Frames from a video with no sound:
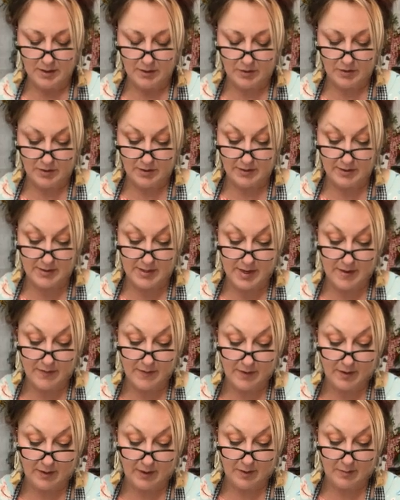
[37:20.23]
and she's
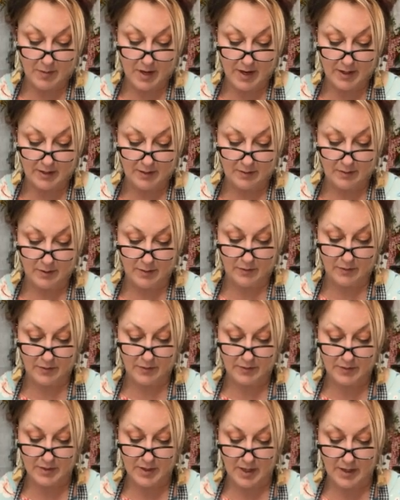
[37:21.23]
definitely my hero
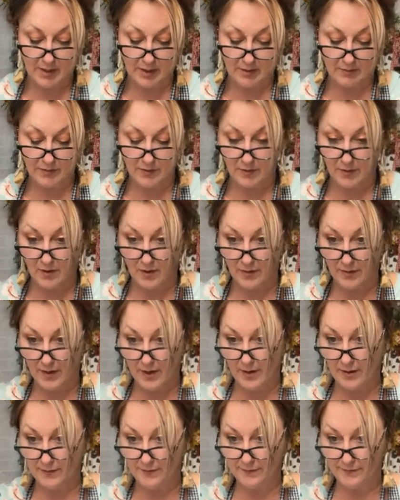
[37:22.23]
for standing for all
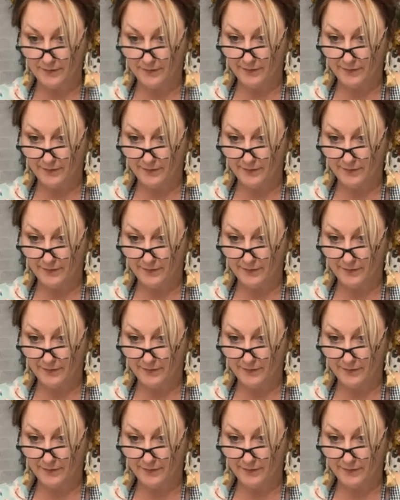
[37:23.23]
that.